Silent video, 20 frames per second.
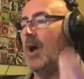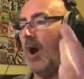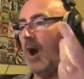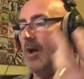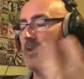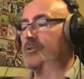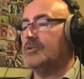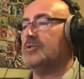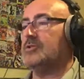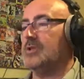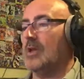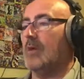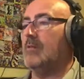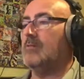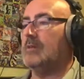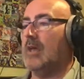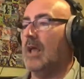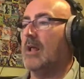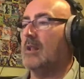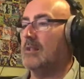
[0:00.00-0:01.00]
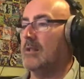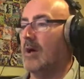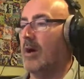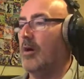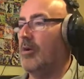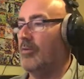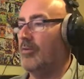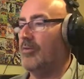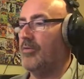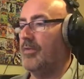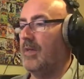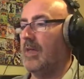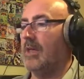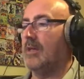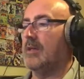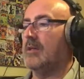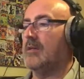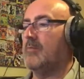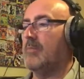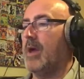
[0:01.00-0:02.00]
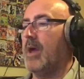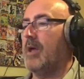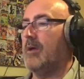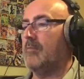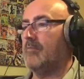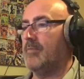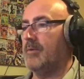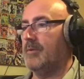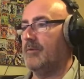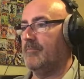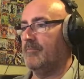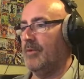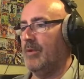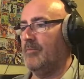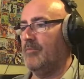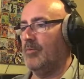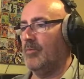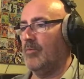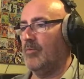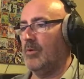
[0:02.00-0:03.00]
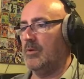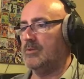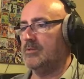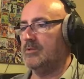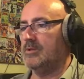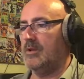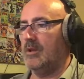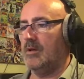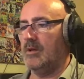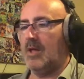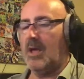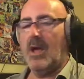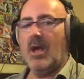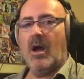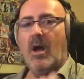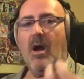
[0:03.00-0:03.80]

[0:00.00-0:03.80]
I just don't get the whole thing about people want to, like.